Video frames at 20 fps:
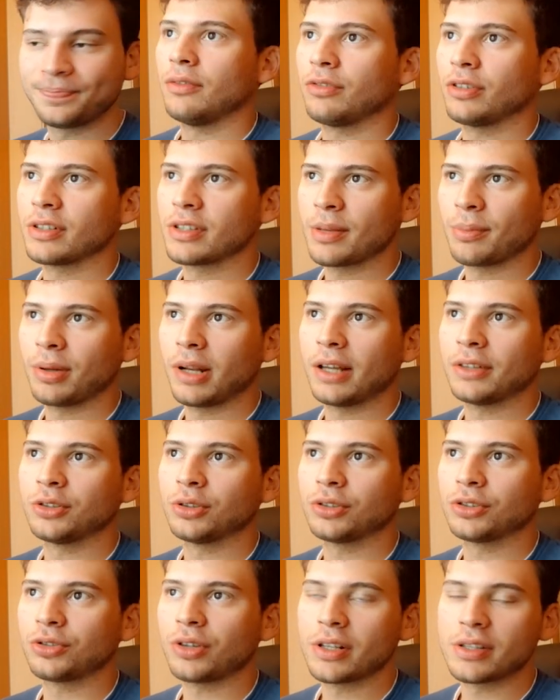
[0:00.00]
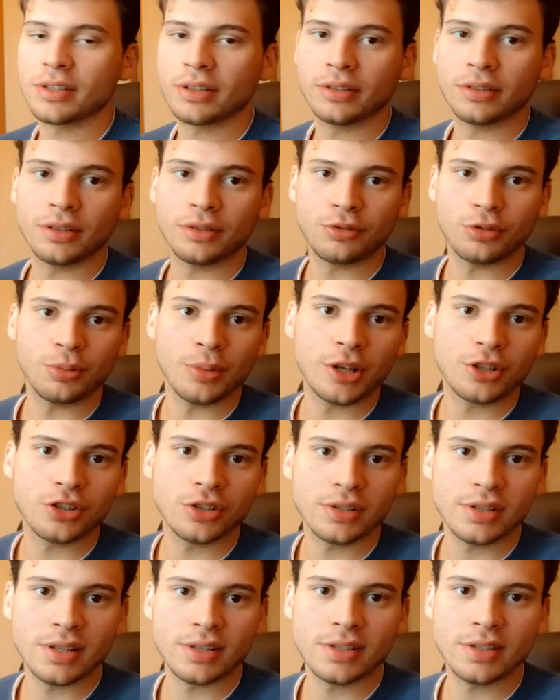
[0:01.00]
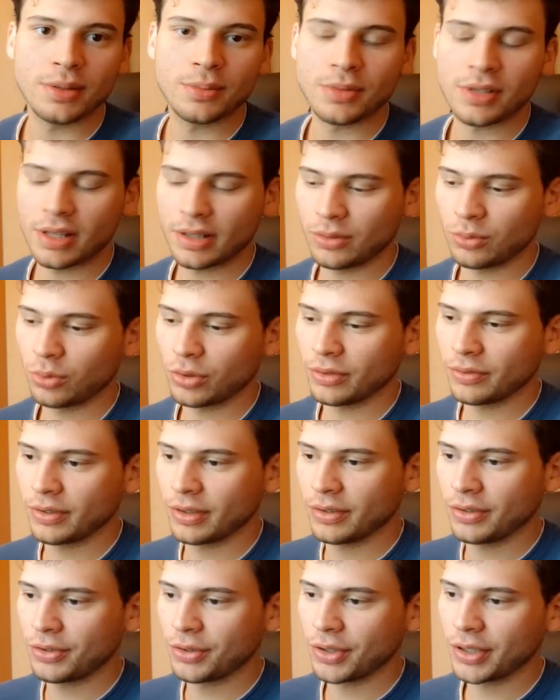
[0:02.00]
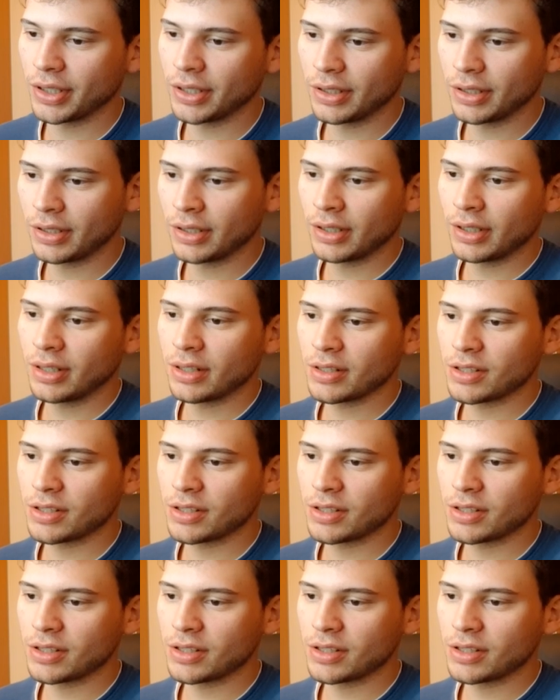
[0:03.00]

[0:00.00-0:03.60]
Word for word: For example, I took trends in information systems and one of the three